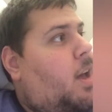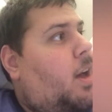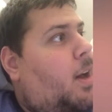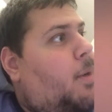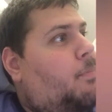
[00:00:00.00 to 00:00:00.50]

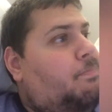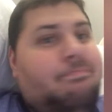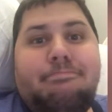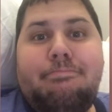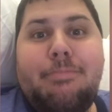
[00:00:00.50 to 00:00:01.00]

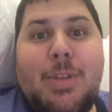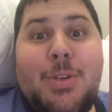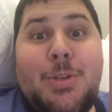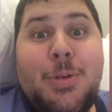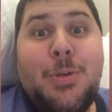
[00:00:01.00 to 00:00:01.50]

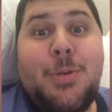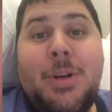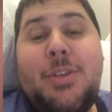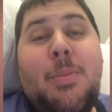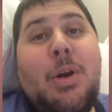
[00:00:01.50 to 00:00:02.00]
Um, so
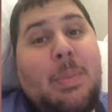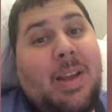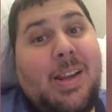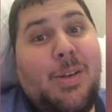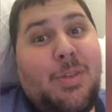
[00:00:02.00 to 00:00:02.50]
that's a pretty
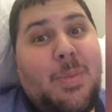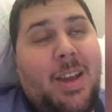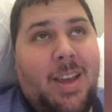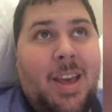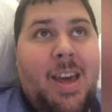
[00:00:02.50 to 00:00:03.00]
big deal for
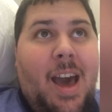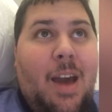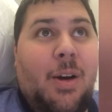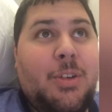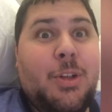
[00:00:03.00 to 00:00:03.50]
me.
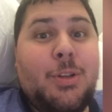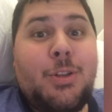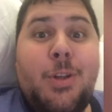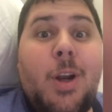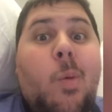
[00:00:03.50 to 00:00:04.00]
I also
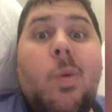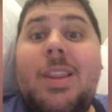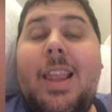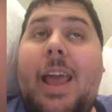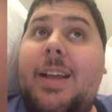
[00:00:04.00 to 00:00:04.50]
stood on
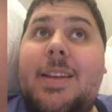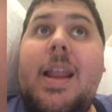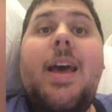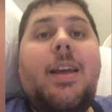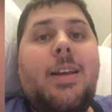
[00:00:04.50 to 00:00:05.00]
one leg
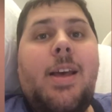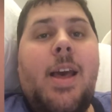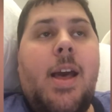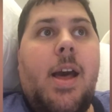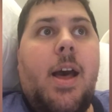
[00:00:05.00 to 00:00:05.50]
today,
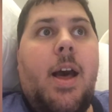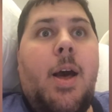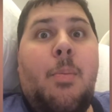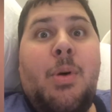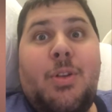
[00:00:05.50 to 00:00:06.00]

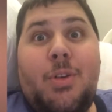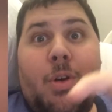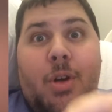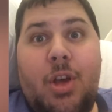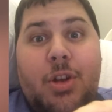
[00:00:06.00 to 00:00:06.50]
uh, but
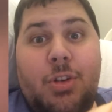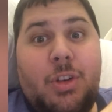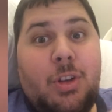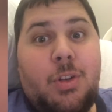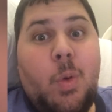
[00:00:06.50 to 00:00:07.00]

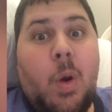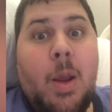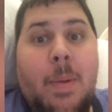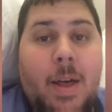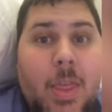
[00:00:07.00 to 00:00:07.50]
interesting
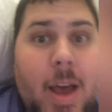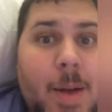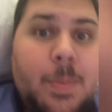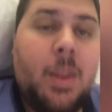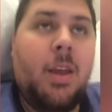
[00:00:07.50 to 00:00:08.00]
story about
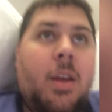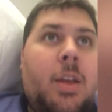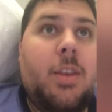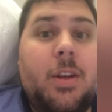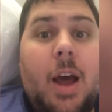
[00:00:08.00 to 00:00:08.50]
that.
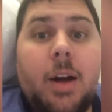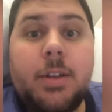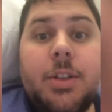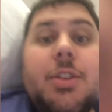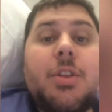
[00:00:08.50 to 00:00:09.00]
The
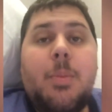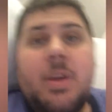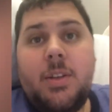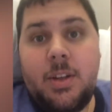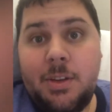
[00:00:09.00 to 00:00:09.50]
doctors and the
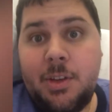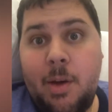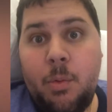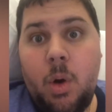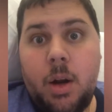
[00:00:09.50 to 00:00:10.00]
PTs
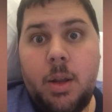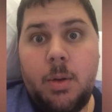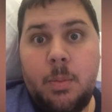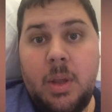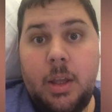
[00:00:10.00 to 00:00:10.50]
have wanted
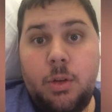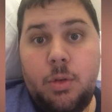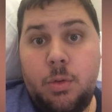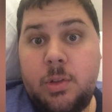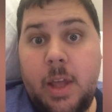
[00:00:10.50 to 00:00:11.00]
me
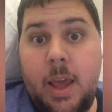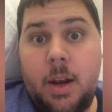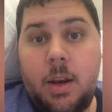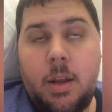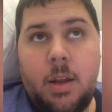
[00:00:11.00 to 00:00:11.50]
to
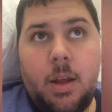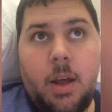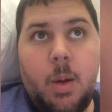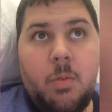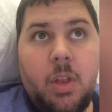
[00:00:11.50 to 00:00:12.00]
stand
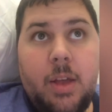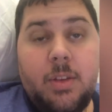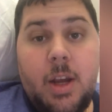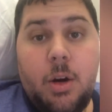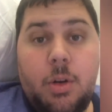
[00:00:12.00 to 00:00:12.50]
um, for the
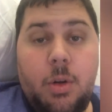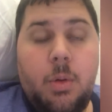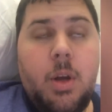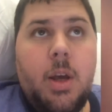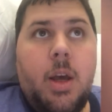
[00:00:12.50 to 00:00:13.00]
last day or
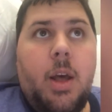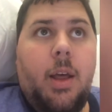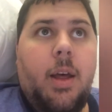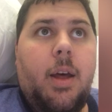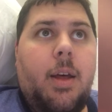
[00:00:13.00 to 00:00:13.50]
two,
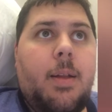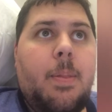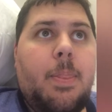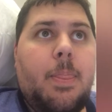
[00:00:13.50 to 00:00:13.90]
uh,